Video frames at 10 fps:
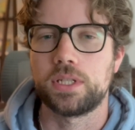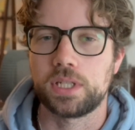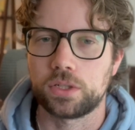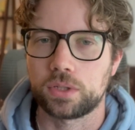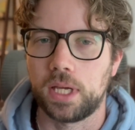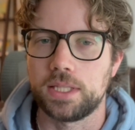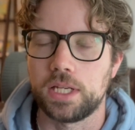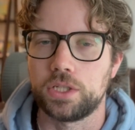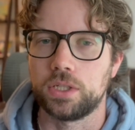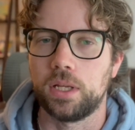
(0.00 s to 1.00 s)

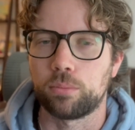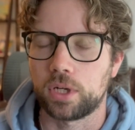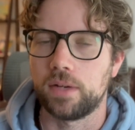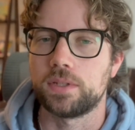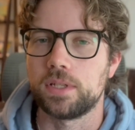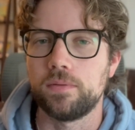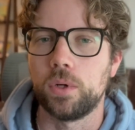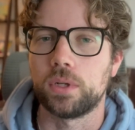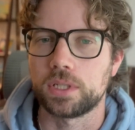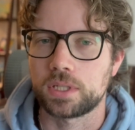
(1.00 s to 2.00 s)
decentralization and
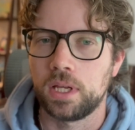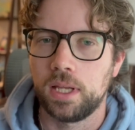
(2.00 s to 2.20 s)
privacy-focused